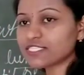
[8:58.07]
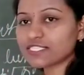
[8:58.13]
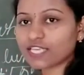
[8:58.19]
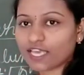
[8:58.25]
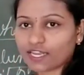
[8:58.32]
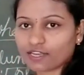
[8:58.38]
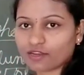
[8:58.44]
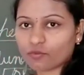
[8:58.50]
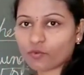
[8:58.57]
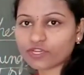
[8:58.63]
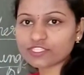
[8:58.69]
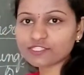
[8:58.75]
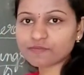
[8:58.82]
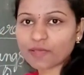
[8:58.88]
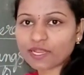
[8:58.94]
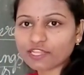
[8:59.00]
skin. What
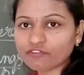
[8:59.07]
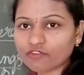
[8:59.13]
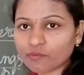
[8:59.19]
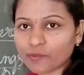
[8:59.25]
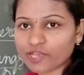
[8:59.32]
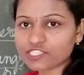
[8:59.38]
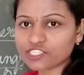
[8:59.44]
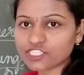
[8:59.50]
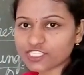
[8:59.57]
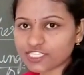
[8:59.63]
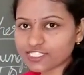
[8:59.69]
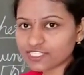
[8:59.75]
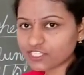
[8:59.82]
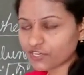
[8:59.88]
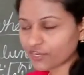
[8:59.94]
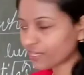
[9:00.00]
is the spelling of moist
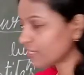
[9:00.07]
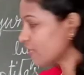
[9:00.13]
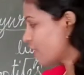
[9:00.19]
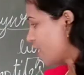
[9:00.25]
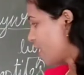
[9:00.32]
skin children?